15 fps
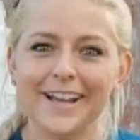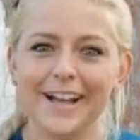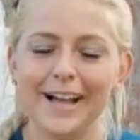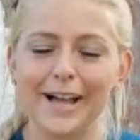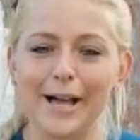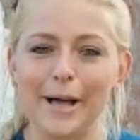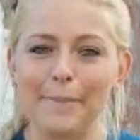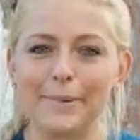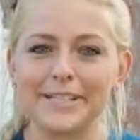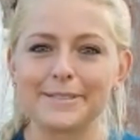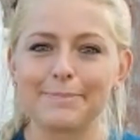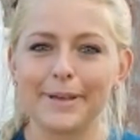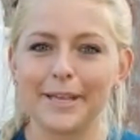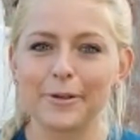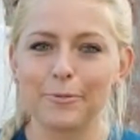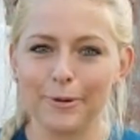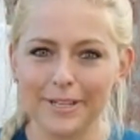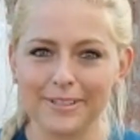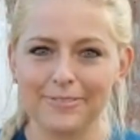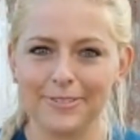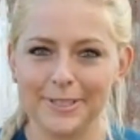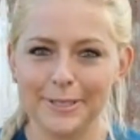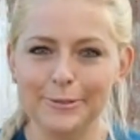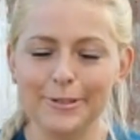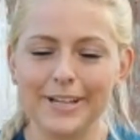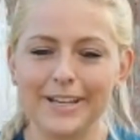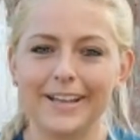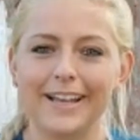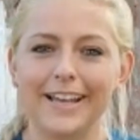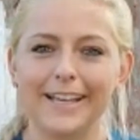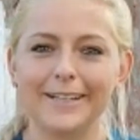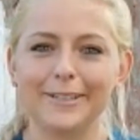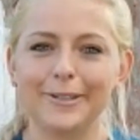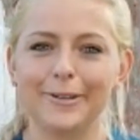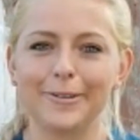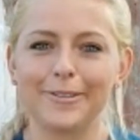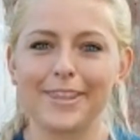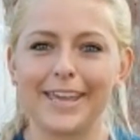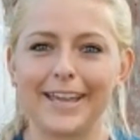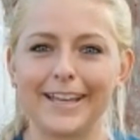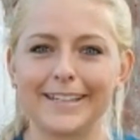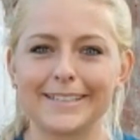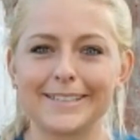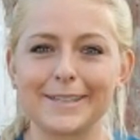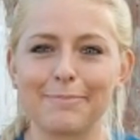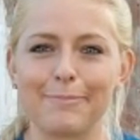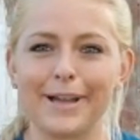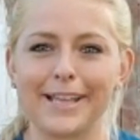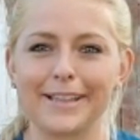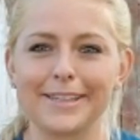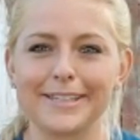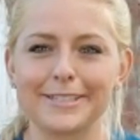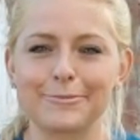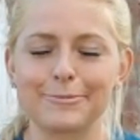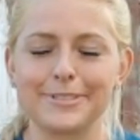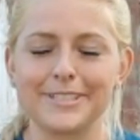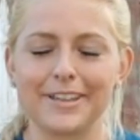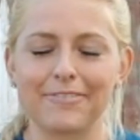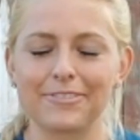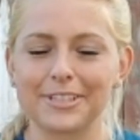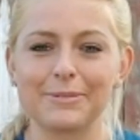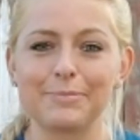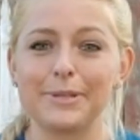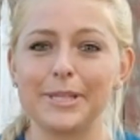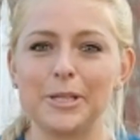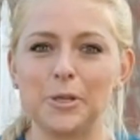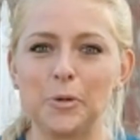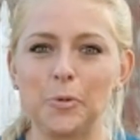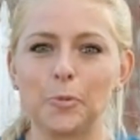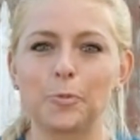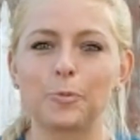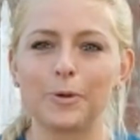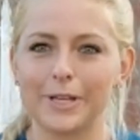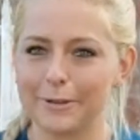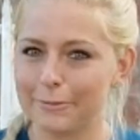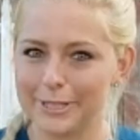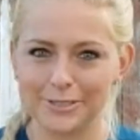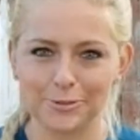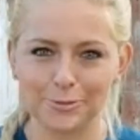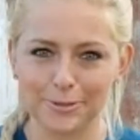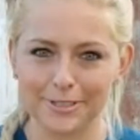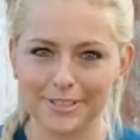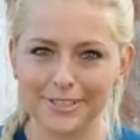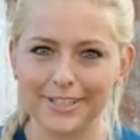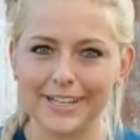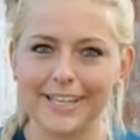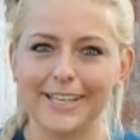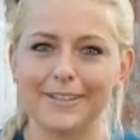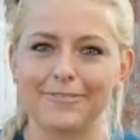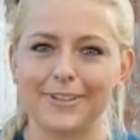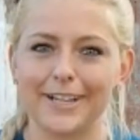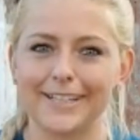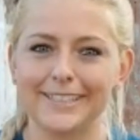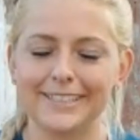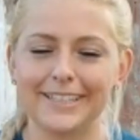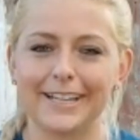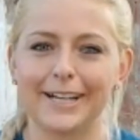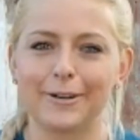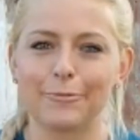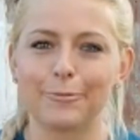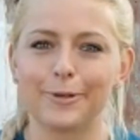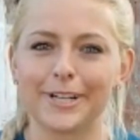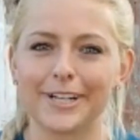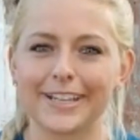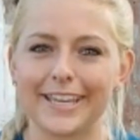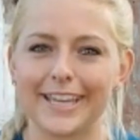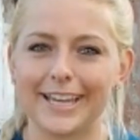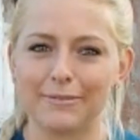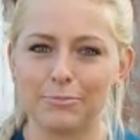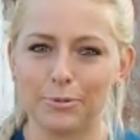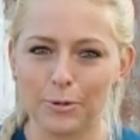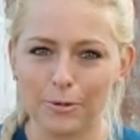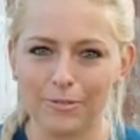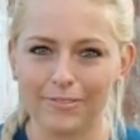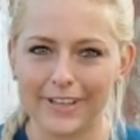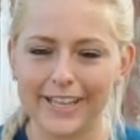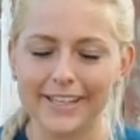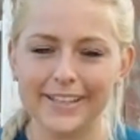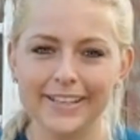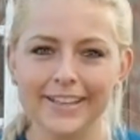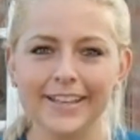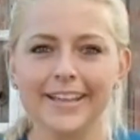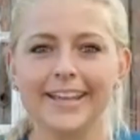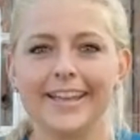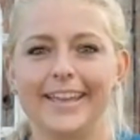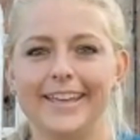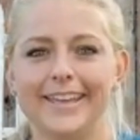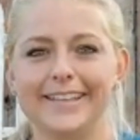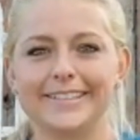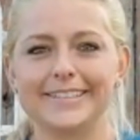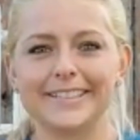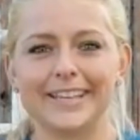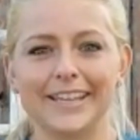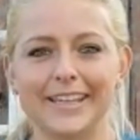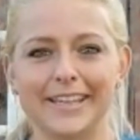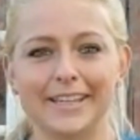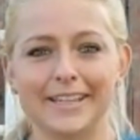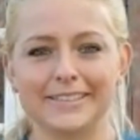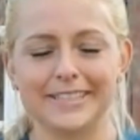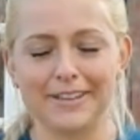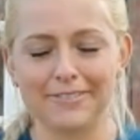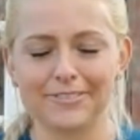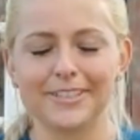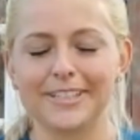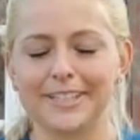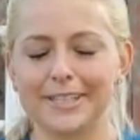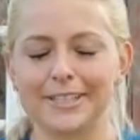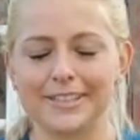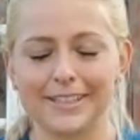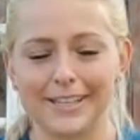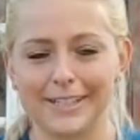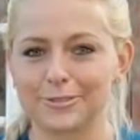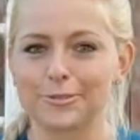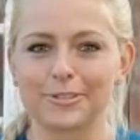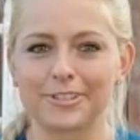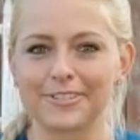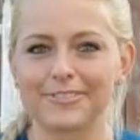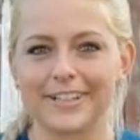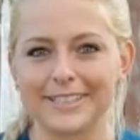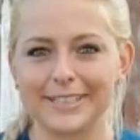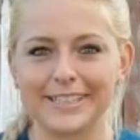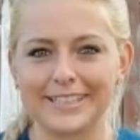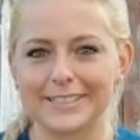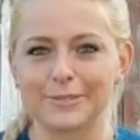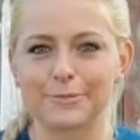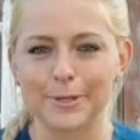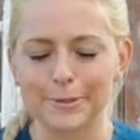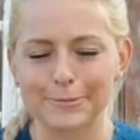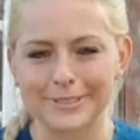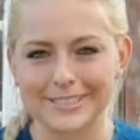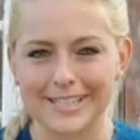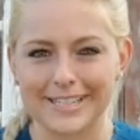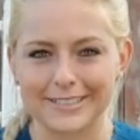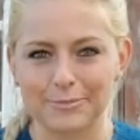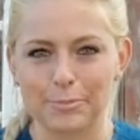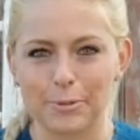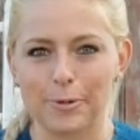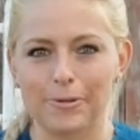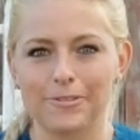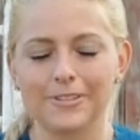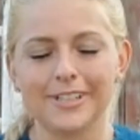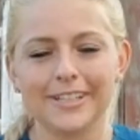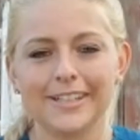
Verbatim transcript: Um, it's been quite a few. I know that my list would definitely be way, way shorter if I did not work at Pol Vet, and definitely a lot shorter if I didn't get to work with Dr. Pol.